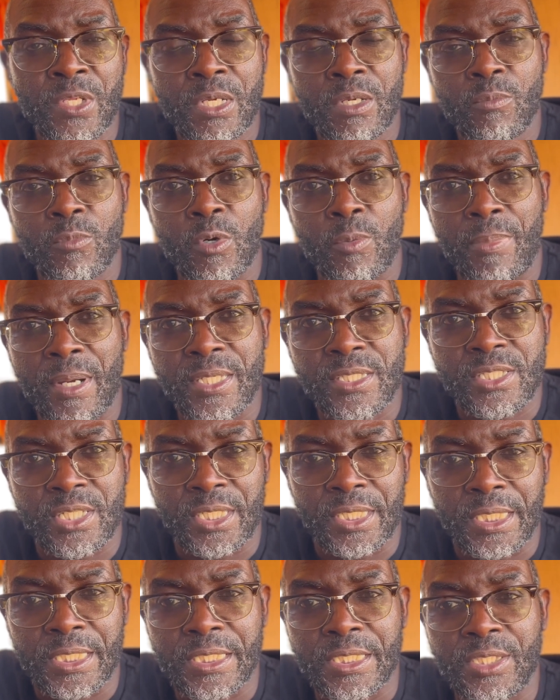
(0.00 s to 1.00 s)
Well,
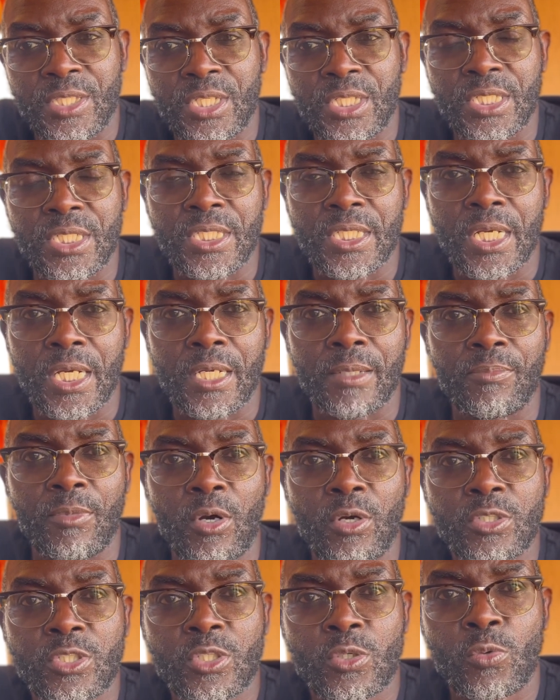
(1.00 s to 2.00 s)
basically, the
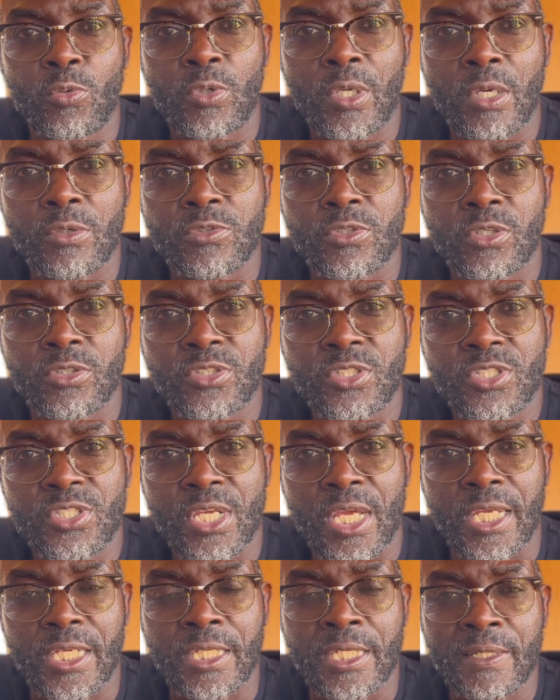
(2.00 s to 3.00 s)
article goes on to
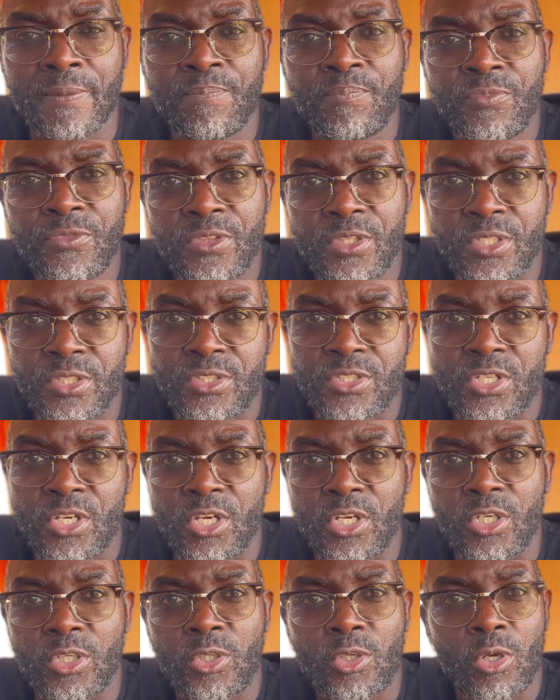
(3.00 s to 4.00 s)
say
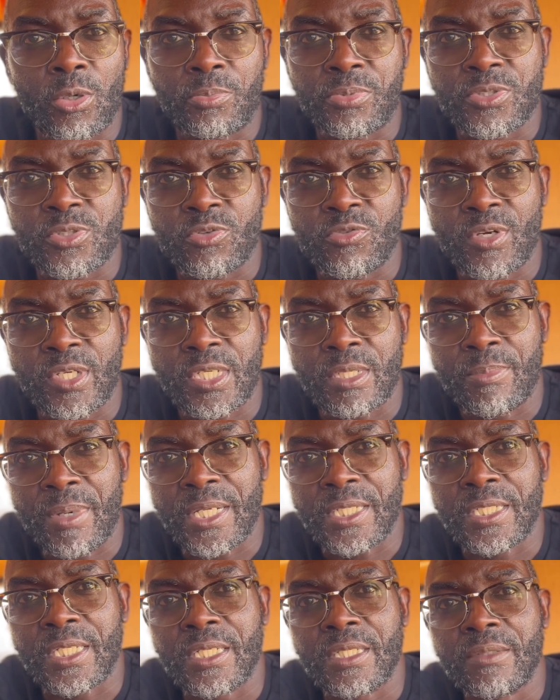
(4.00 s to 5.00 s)
that Klopp has already
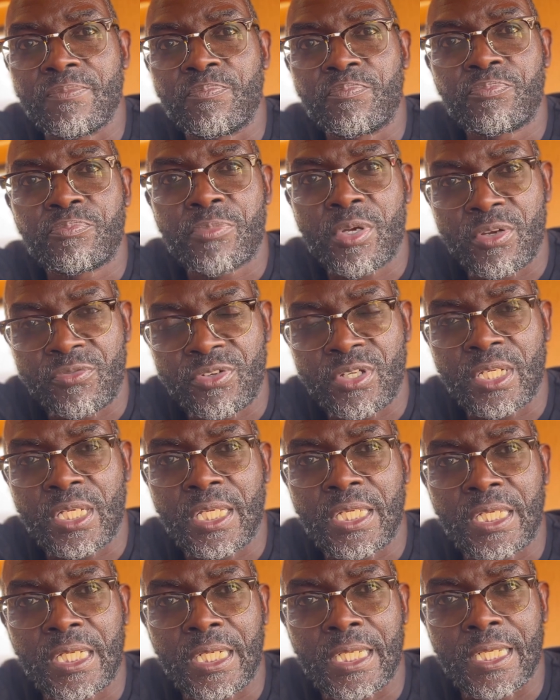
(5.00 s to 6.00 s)
made it perfectly
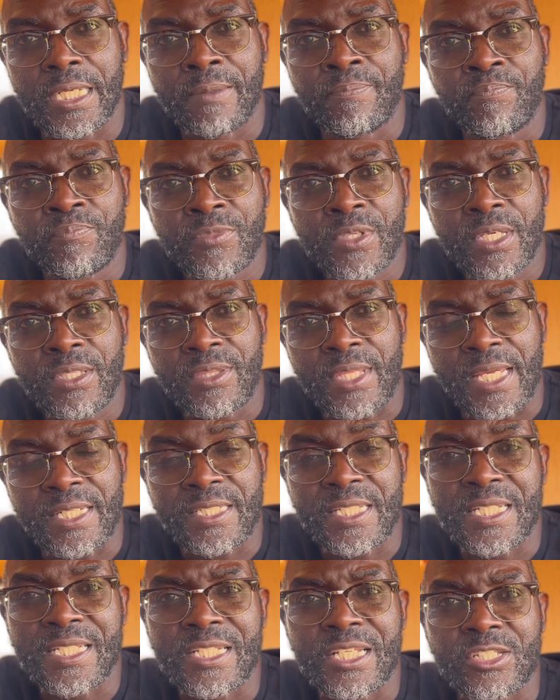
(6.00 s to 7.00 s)
clear that
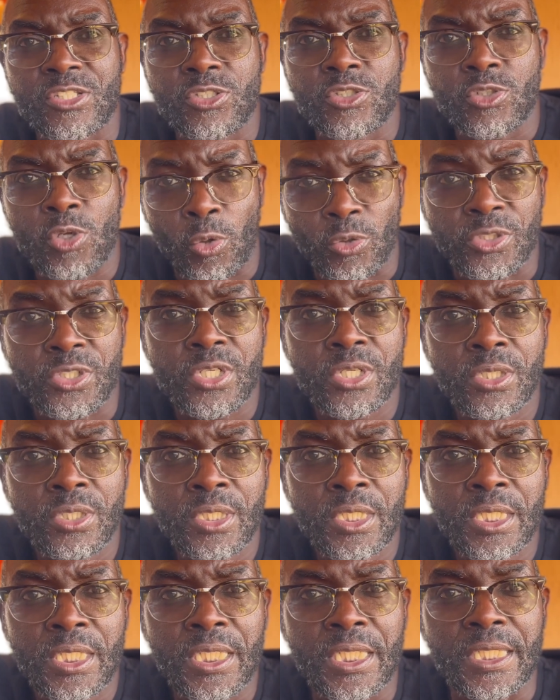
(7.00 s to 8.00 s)
he does not
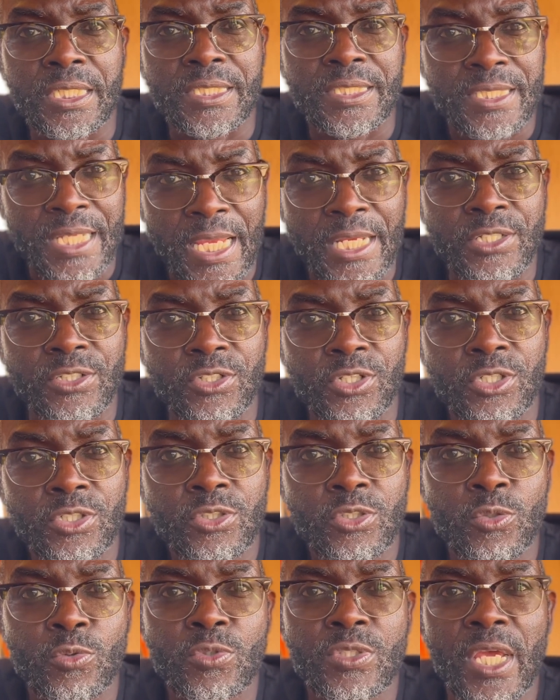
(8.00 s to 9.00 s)
intend
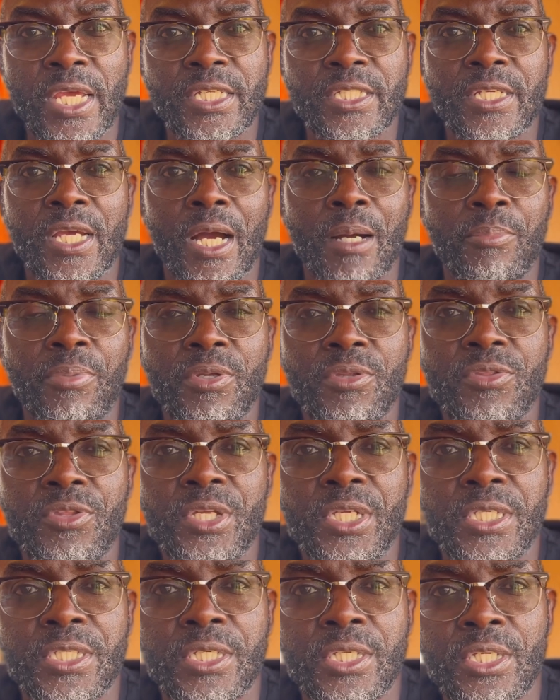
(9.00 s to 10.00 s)
to take up
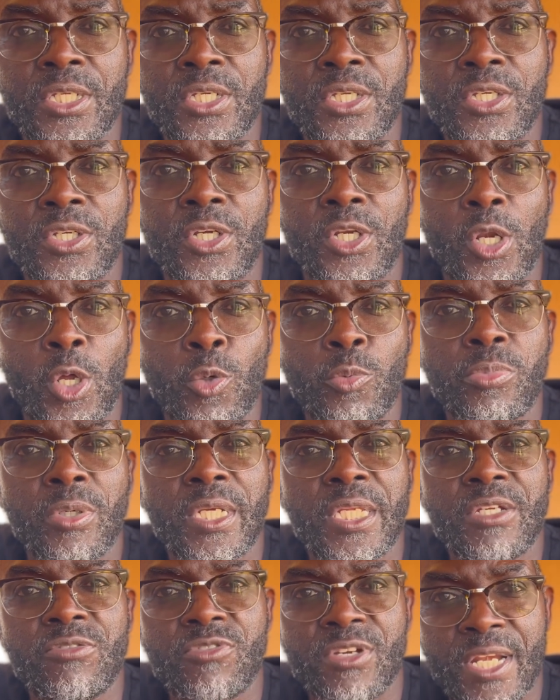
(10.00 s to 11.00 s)
the
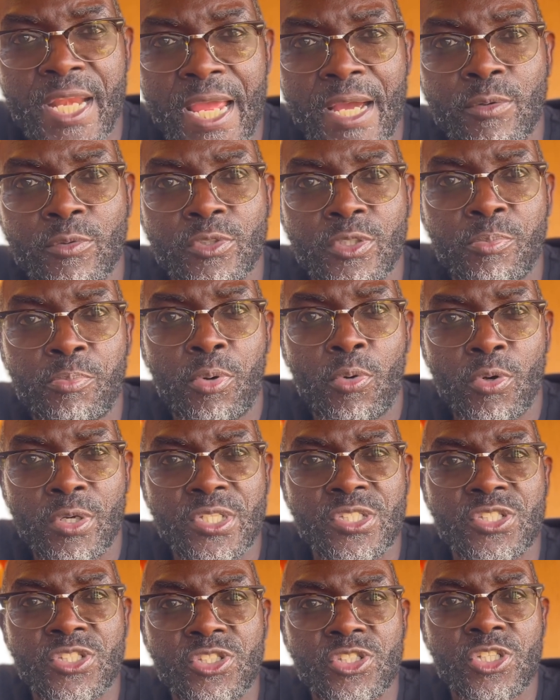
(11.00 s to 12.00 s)
globally renowned
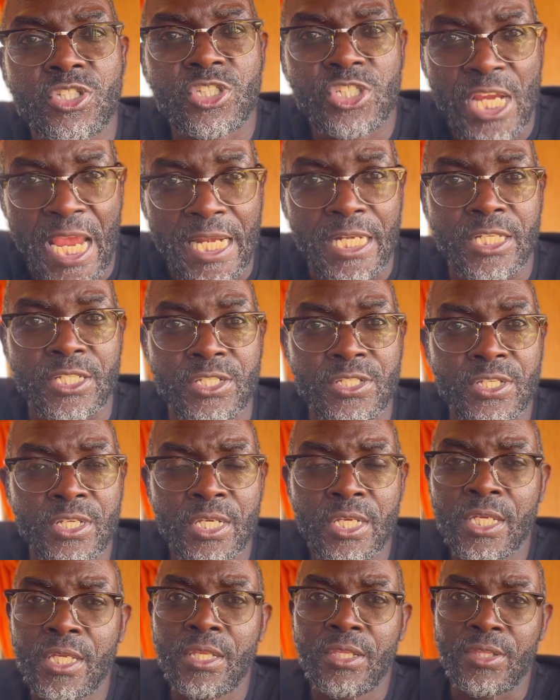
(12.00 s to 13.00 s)
poisoned chalice
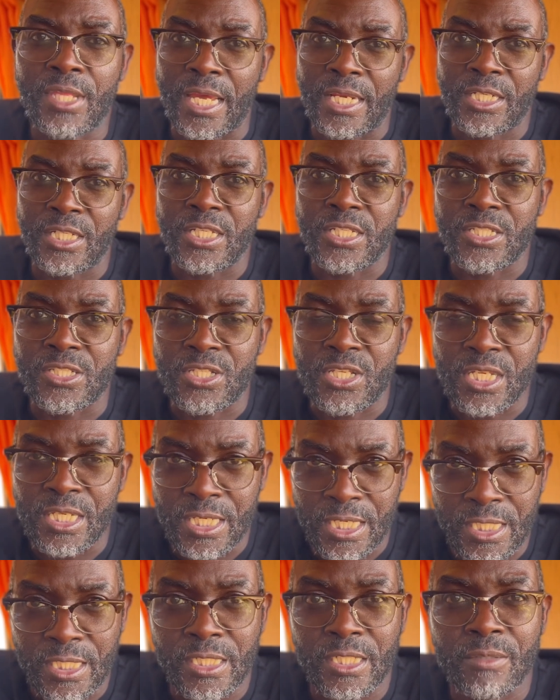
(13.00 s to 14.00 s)
that is the
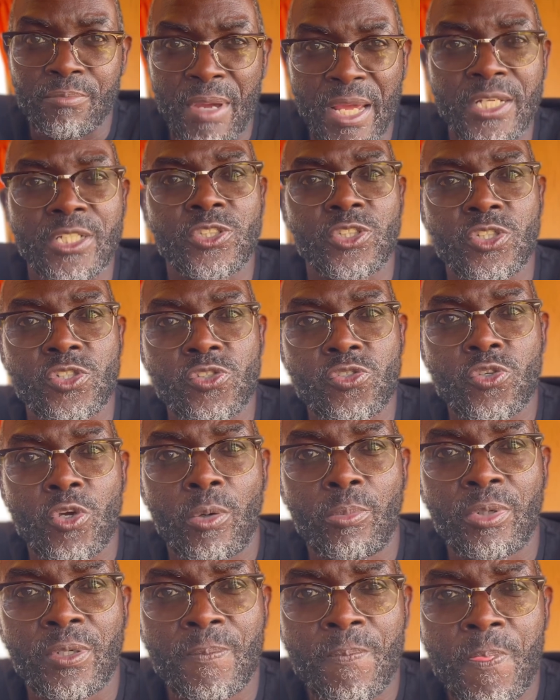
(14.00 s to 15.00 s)
England manager's job,
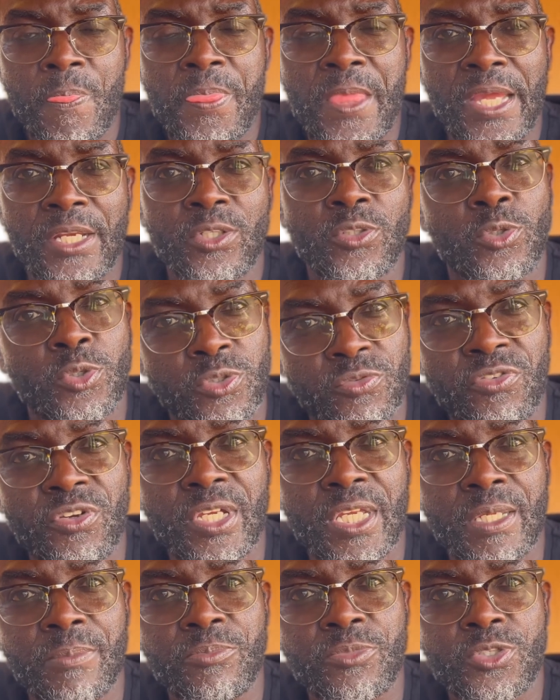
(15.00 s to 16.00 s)
and good for
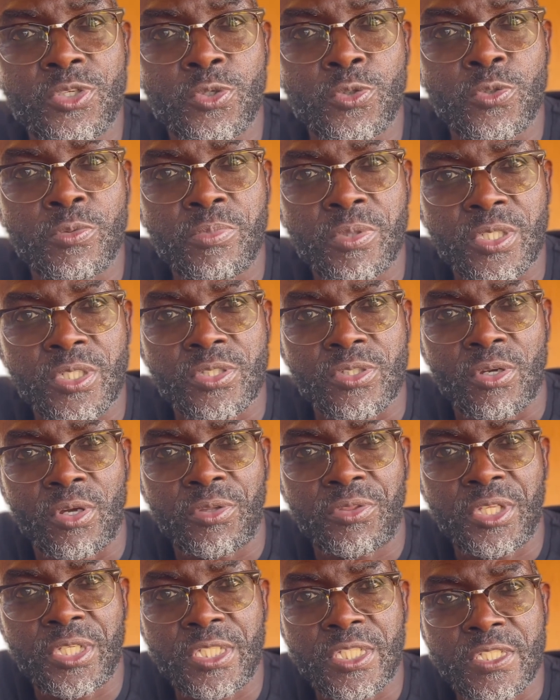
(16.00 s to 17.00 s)
him too, because I
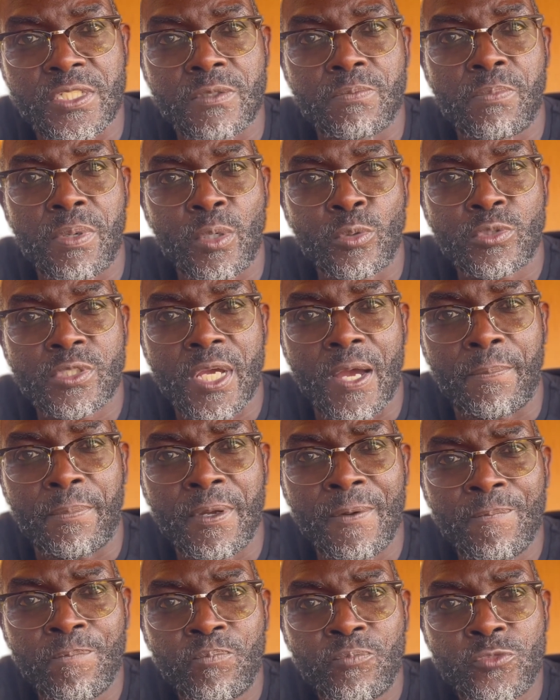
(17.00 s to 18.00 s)
think he's built up
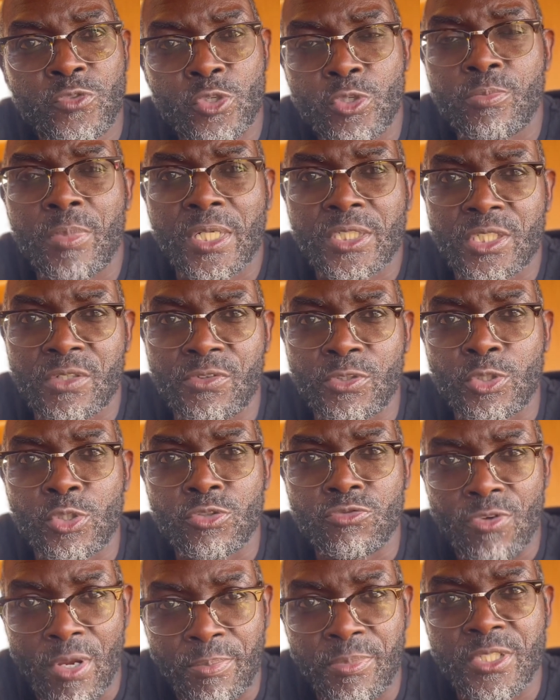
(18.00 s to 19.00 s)
too much of a good
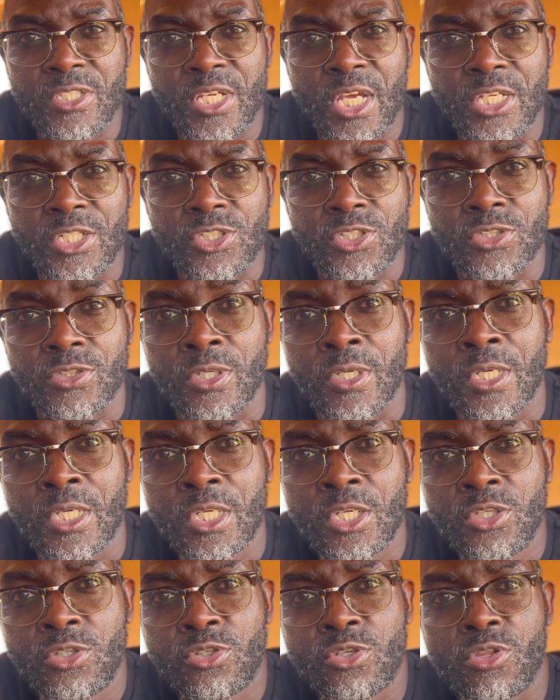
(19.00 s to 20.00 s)
reputation
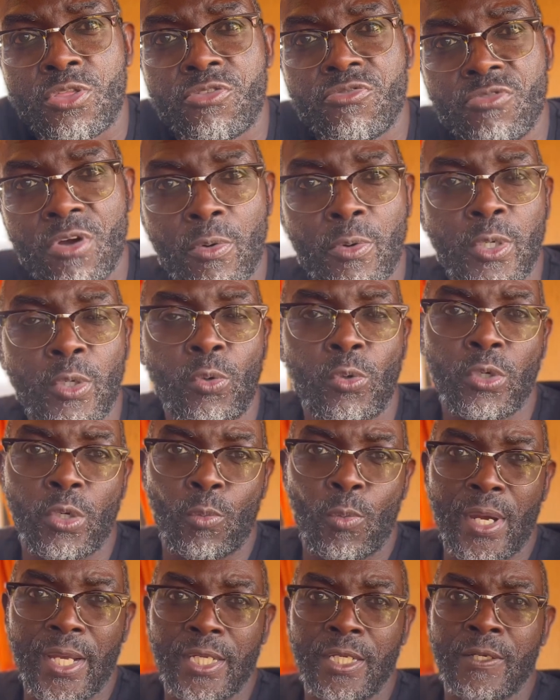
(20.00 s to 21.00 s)
to throw it all
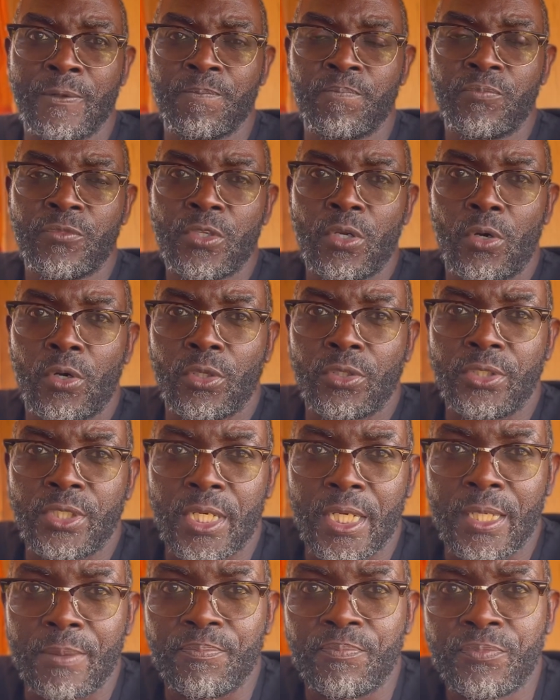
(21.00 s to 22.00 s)
away
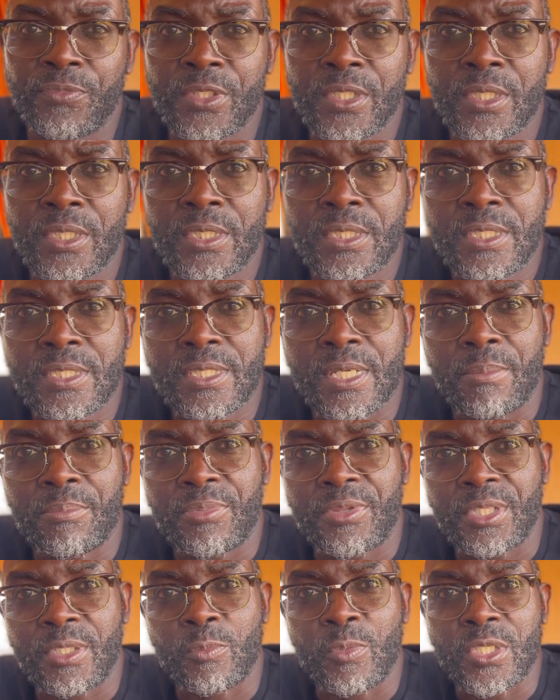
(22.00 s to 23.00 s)
on
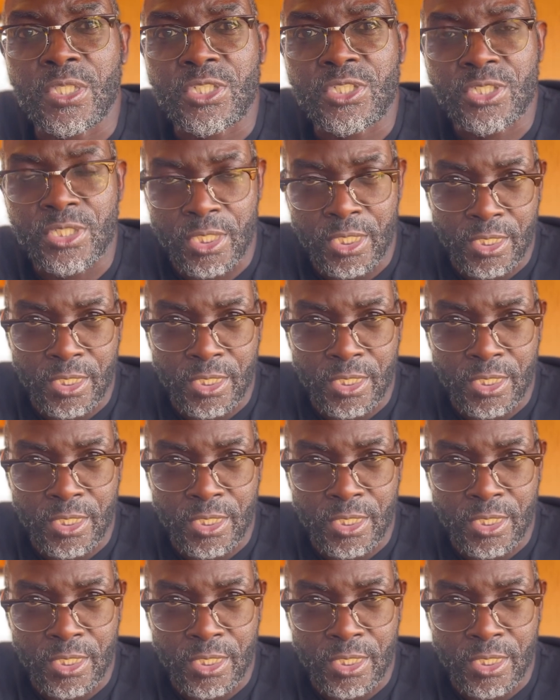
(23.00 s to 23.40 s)
something which